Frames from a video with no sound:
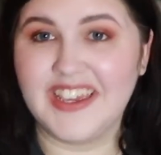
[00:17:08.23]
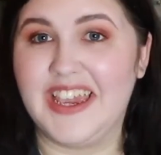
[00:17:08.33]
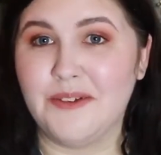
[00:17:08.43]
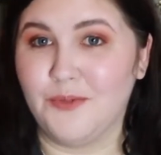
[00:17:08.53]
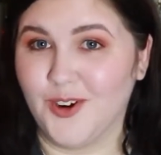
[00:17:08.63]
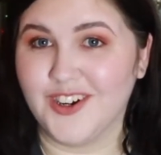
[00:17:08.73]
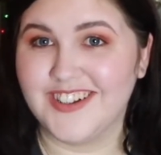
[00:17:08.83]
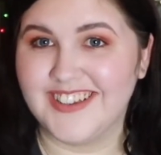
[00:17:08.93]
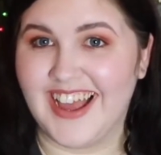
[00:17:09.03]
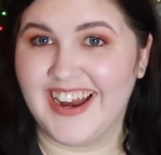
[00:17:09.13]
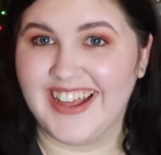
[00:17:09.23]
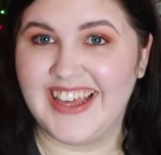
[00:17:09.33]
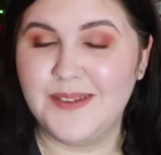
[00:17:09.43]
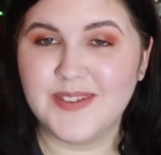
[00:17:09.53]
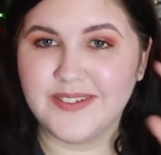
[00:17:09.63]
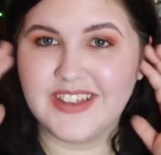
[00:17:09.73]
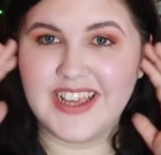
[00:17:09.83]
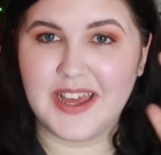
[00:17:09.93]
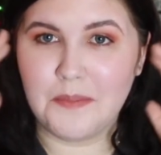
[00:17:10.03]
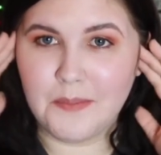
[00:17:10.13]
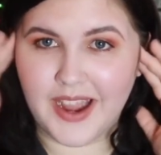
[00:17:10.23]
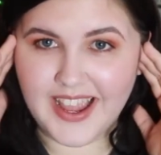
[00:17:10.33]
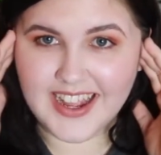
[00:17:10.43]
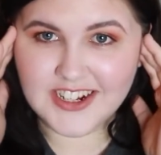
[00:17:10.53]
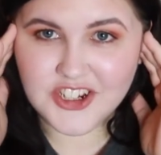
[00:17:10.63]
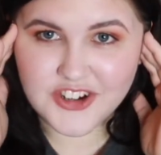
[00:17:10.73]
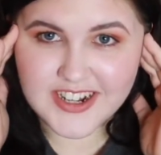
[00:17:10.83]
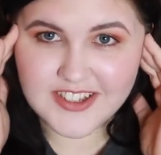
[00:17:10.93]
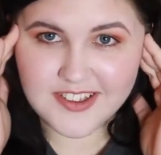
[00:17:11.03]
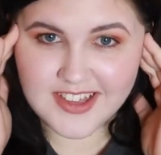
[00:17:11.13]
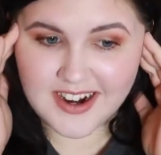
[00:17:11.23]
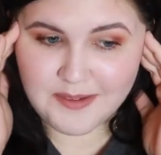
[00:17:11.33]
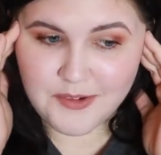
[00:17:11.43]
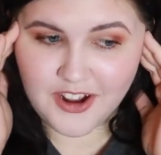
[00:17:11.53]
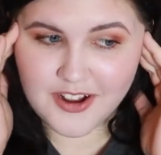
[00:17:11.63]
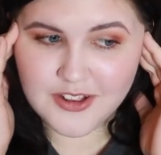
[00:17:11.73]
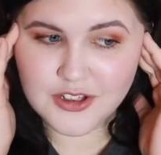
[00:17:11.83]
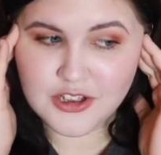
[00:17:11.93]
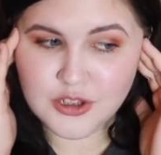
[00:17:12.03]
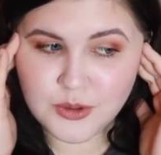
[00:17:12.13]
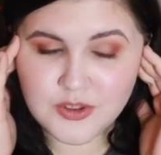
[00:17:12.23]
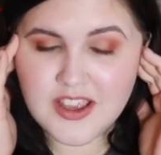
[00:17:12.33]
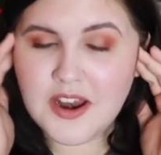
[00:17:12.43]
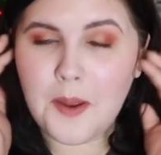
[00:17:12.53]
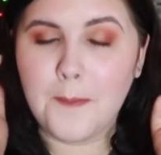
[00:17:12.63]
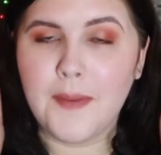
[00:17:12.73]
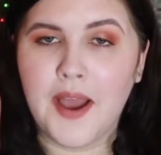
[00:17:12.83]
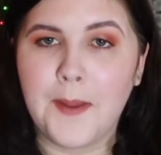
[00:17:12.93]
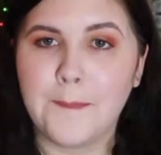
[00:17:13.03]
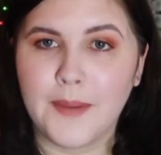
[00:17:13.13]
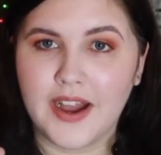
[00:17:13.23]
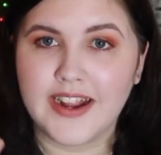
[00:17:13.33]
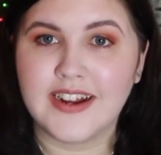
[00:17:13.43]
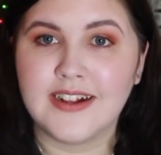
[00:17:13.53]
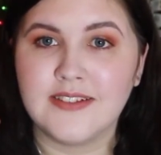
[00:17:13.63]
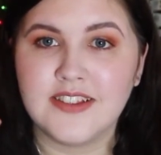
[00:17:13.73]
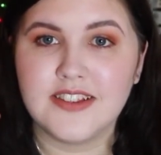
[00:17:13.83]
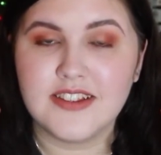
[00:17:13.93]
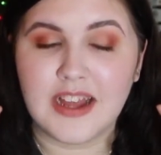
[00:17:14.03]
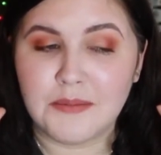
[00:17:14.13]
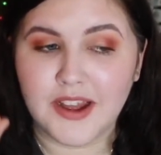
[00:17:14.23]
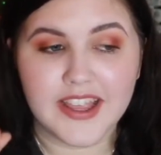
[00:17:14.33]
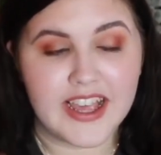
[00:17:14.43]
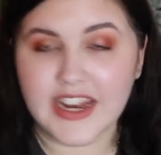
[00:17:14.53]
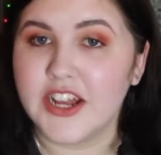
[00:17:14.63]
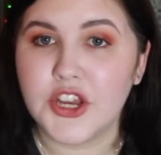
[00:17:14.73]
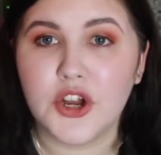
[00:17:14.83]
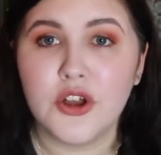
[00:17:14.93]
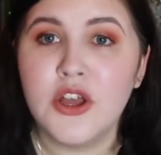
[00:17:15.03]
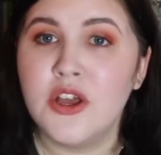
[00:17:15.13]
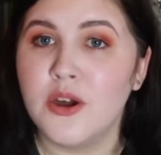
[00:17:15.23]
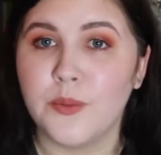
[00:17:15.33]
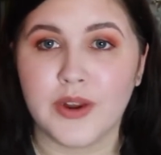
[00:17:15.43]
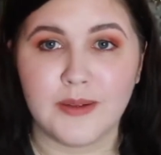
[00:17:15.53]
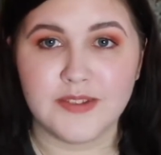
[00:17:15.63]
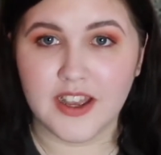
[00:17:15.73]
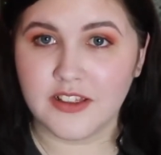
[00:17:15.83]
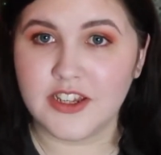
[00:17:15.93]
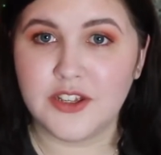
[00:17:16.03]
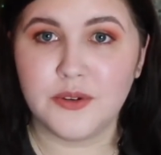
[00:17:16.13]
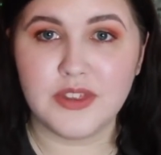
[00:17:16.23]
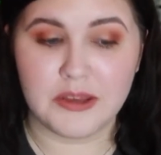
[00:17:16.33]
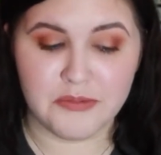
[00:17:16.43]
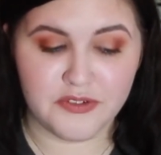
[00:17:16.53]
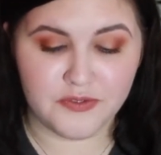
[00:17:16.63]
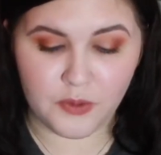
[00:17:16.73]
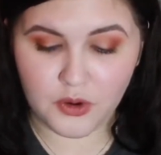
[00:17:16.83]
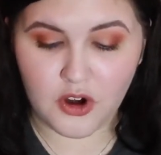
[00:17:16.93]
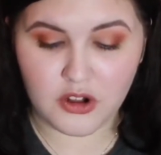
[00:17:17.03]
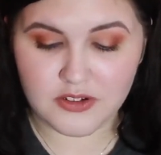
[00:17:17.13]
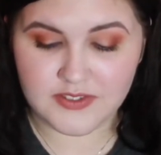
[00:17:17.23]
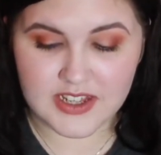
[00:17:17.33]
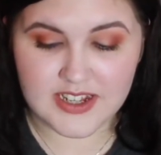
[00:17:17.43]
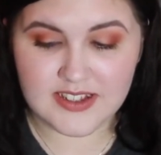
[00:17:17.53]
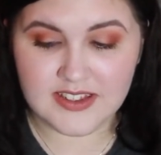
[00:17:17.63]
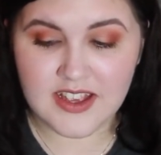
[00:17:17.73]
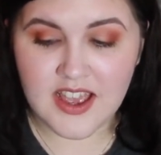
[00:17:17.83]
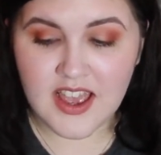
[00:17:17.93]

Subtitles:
it works, and it keeps everything in my head straight so that I'm not losing my mind. I'm not kidding y'all when I'm telling you that before all of this,